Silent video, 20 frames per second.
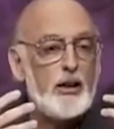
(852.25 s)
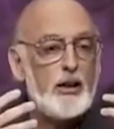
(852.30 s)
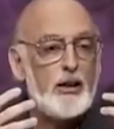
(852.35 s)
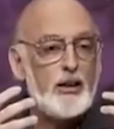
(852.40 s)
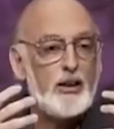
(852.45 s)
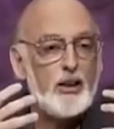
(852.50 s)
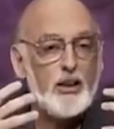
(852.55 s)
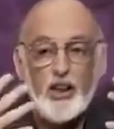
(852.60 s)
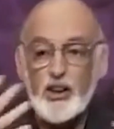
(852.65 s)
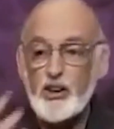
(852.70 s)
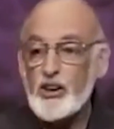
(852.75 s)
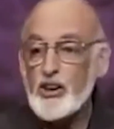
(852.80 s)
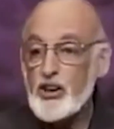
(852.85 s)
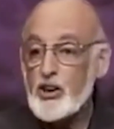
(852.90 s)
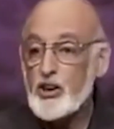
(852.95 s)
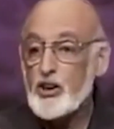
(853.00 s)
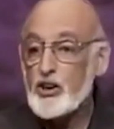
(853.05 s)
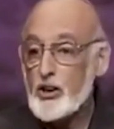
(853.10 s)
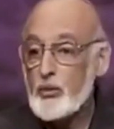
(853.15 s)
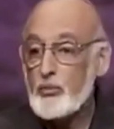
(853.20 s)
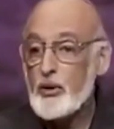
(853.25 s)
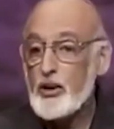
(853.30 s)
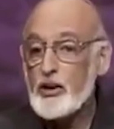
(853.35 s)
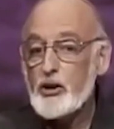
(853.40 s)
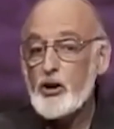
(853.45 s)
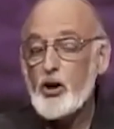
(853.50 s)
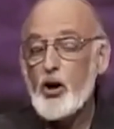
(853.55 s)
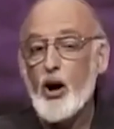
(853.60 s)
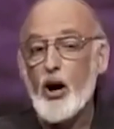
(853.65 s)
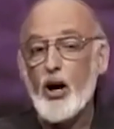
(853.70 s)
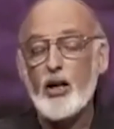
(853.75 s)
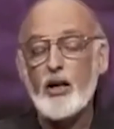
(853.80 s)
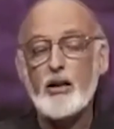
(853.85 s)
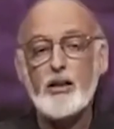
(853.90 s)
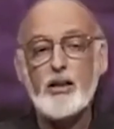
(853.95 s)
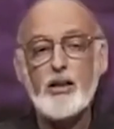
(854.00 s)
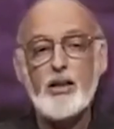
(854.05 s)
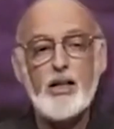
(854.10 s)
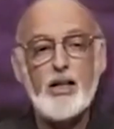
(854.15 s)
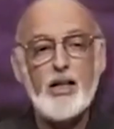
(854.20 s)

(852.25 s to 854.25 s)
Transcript: uh, listening to somebody talk,